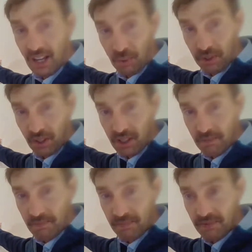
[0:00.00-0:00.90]
Are we good?
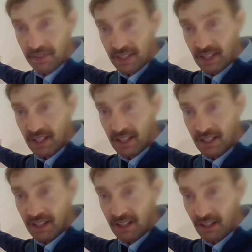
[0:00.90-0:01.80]

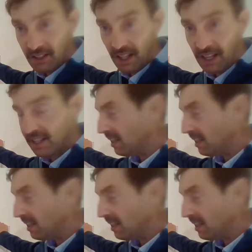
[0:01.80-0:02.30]
Okay.